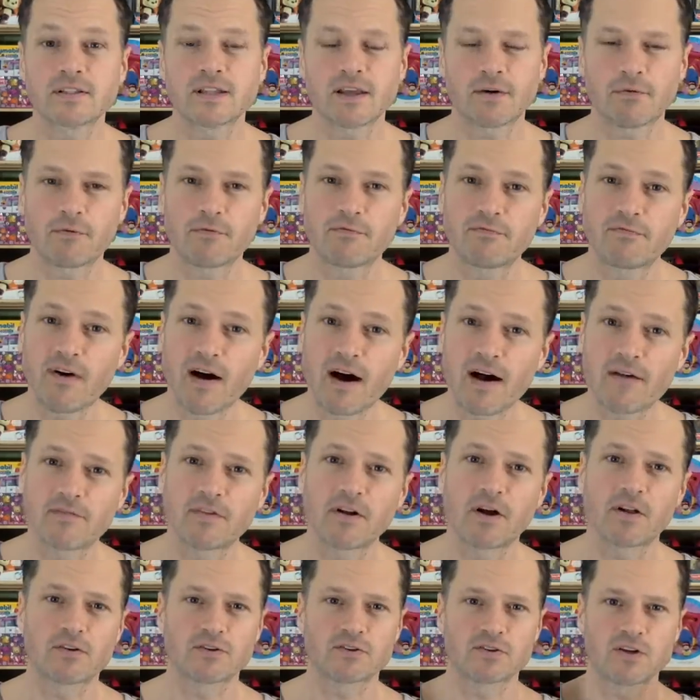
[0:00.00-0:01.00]
They were
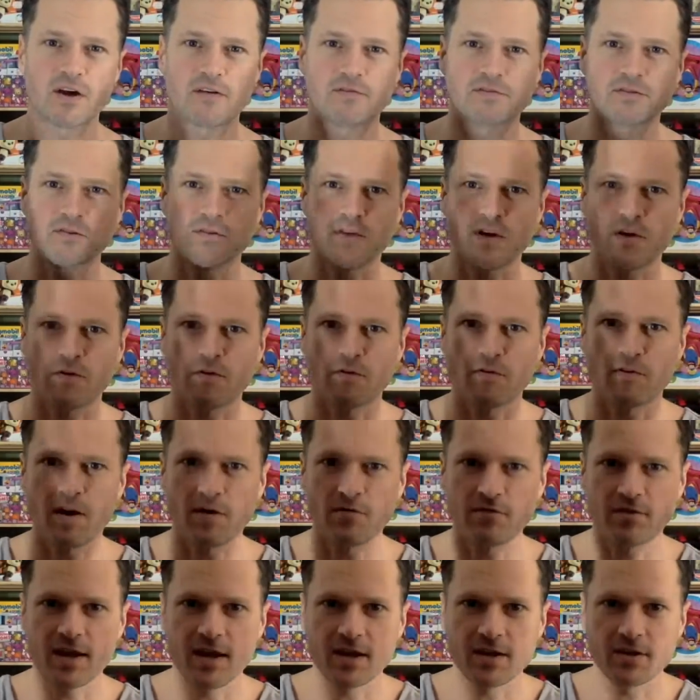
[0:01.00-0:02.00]
$5 off, so they were
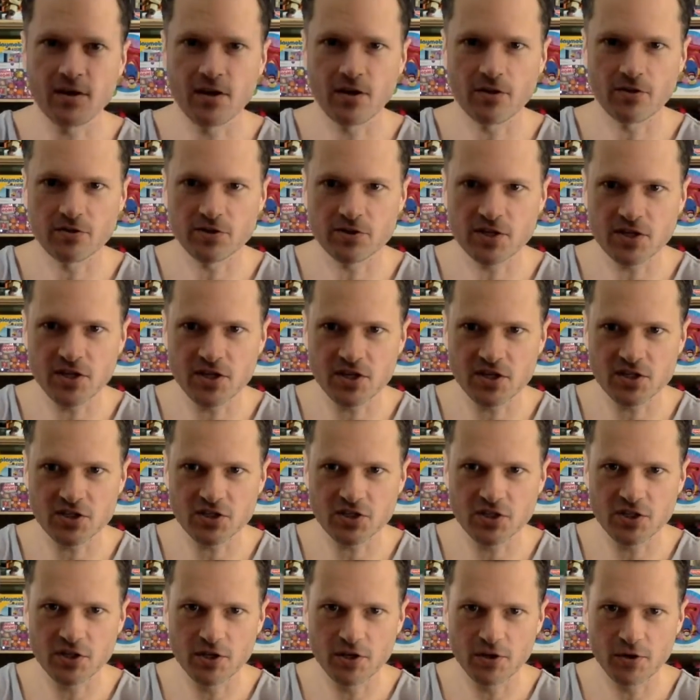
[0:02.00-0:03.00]
around $10
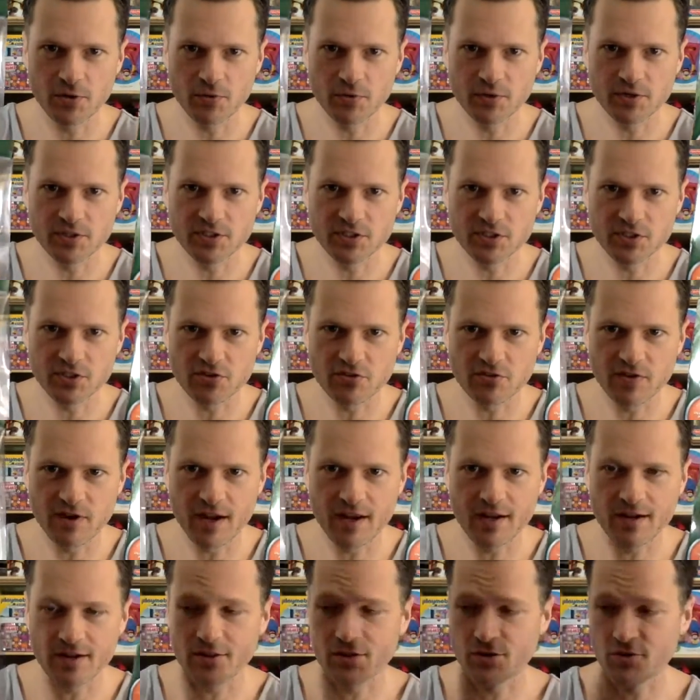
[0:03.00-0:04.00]
each, which is
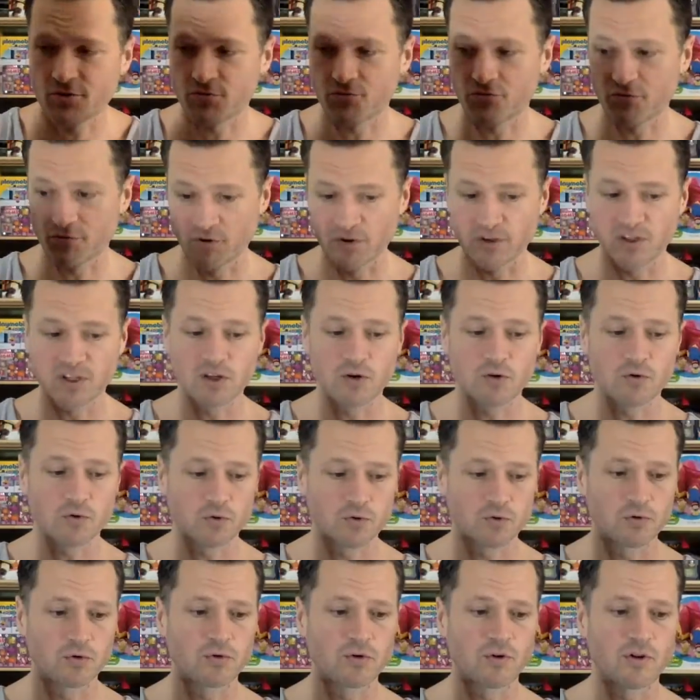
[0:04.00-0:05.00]
great. They're really
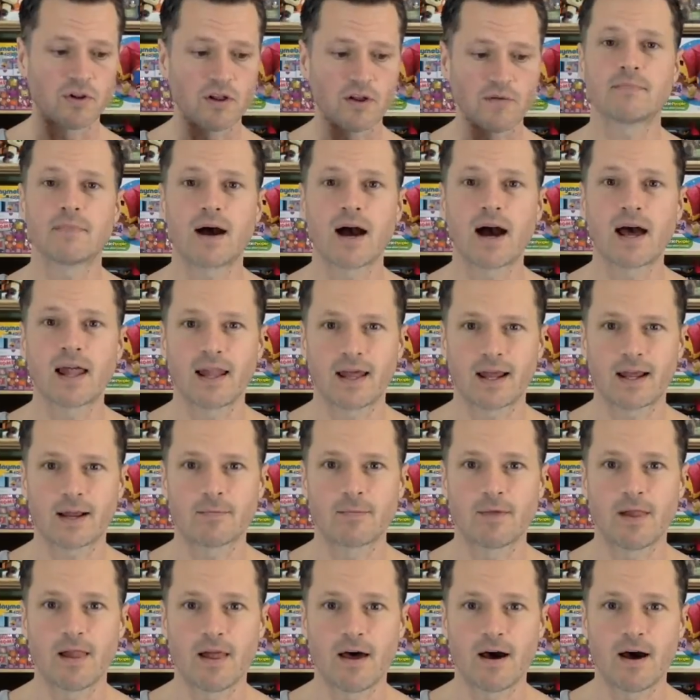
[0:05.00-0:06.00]
cool. I like
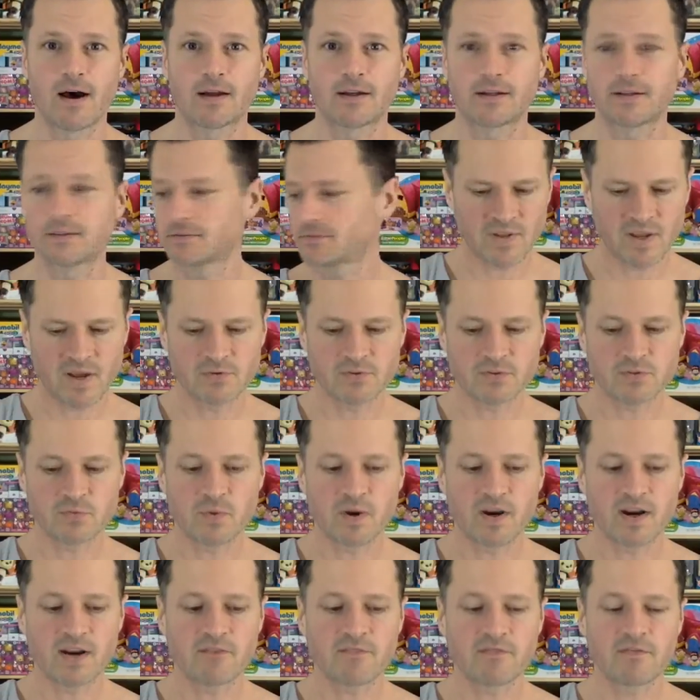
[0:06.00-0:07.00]
them a lot. I was
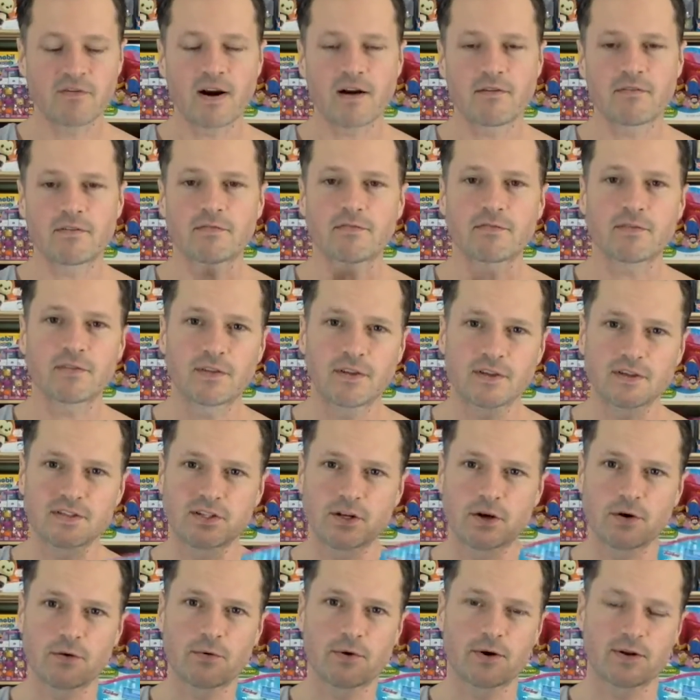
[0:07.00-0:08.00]
waiting forever for these
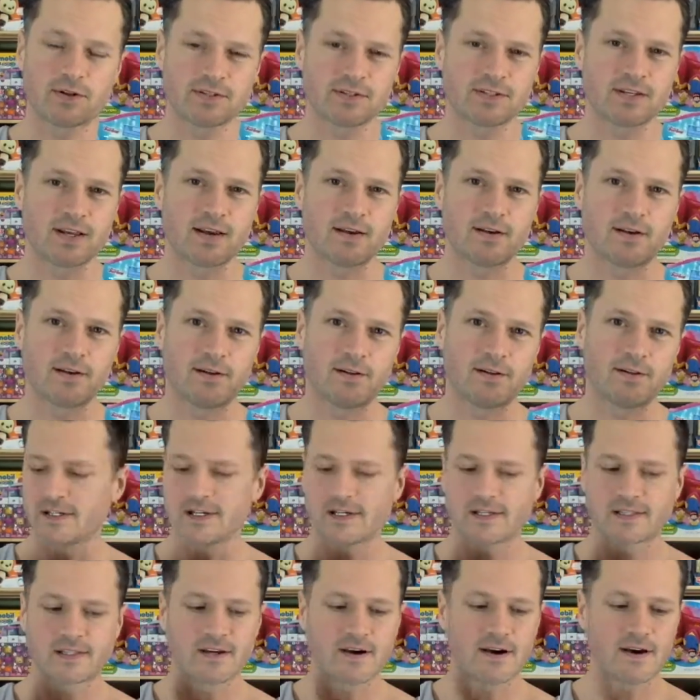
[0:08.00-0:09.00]
to go on sale.
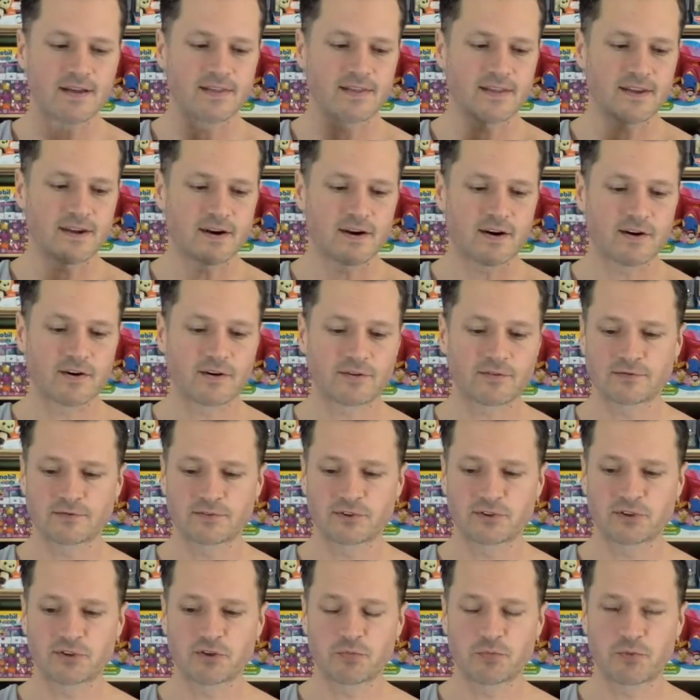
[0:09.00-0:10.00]
I thought they're
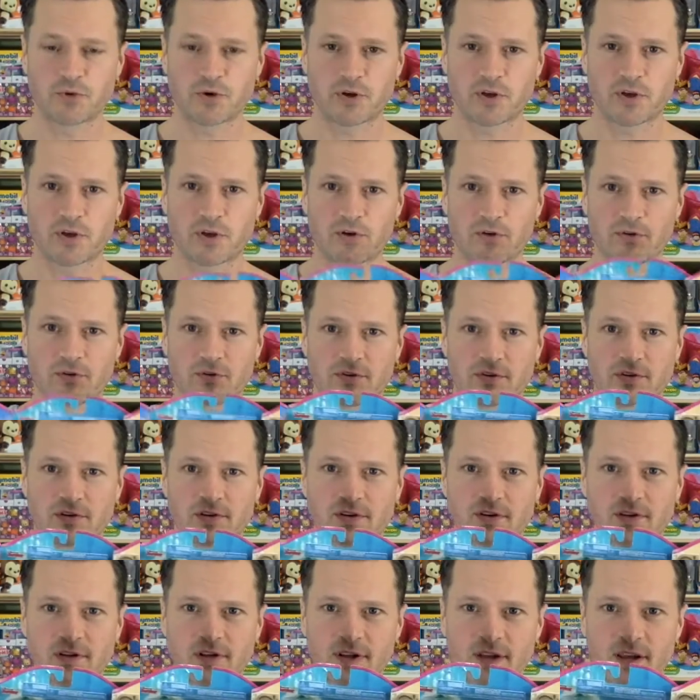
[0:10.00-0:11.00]
super cute,
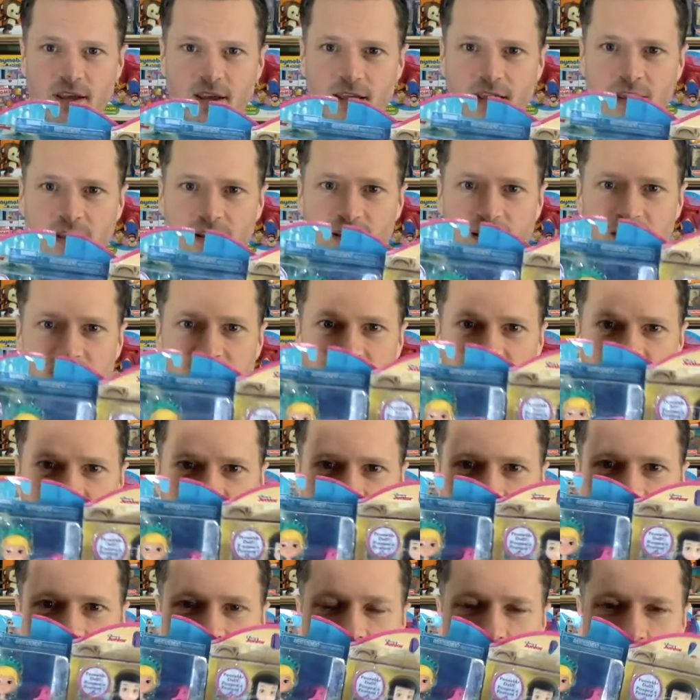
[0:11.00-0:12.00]
and I
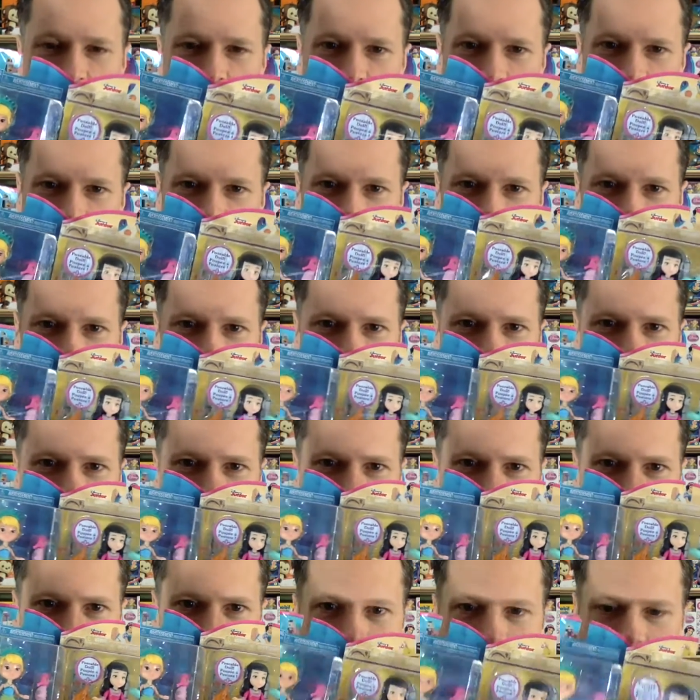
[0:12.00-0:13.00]
just couldn't wait
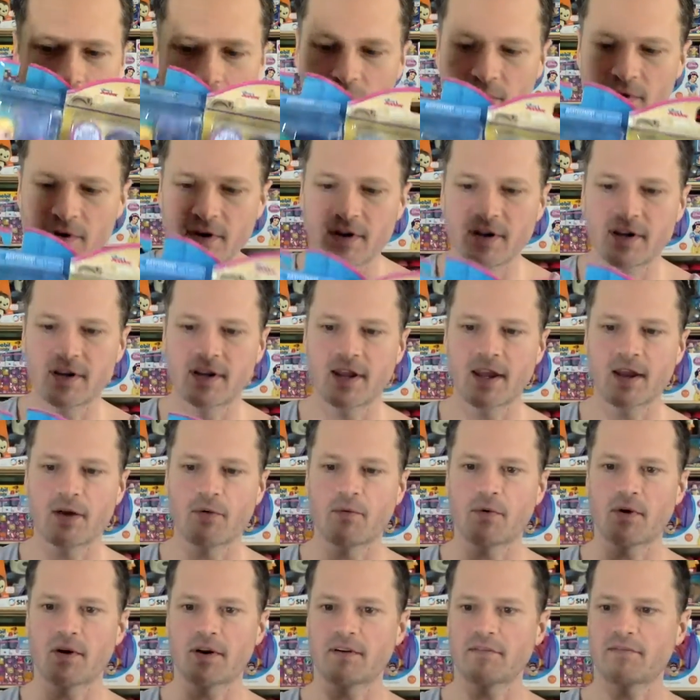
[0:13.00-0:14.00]
anymore. I wanted to get
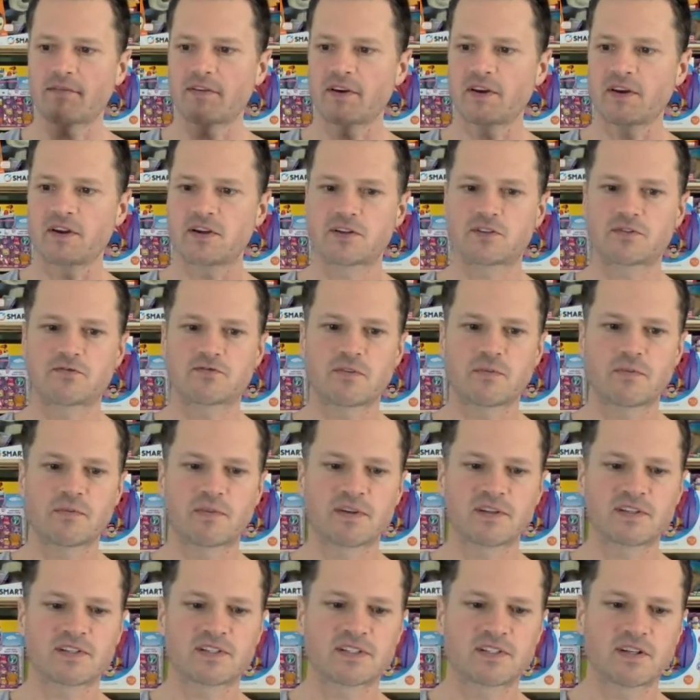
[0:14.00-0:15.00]
one of each from
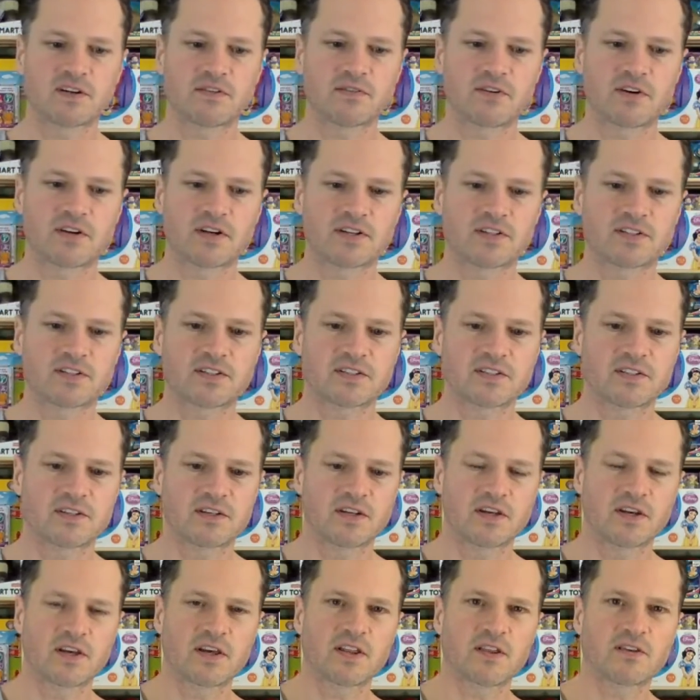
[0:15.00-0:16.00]
this series.
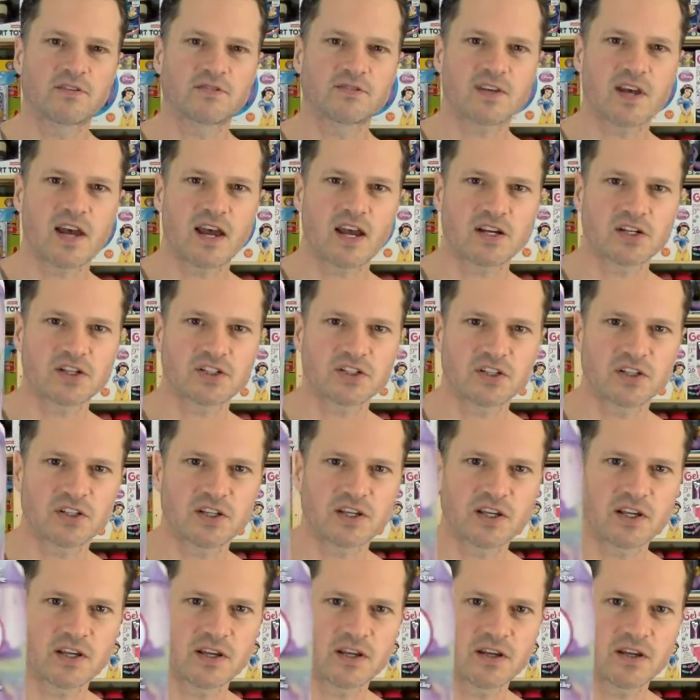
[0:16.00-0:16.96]
There's actually